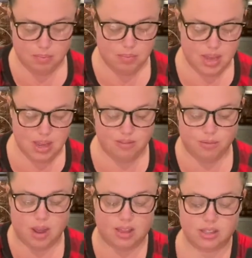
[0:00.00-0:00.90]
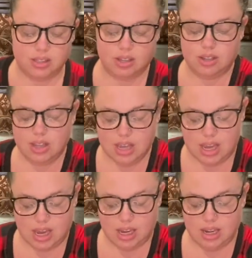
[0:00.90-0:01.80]
beef while it's
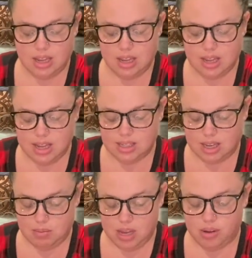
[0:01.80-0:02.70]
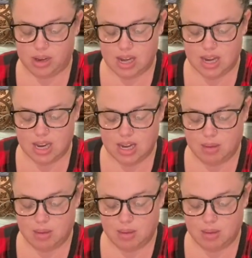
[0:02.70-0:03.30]
cooking is gonna be green onion.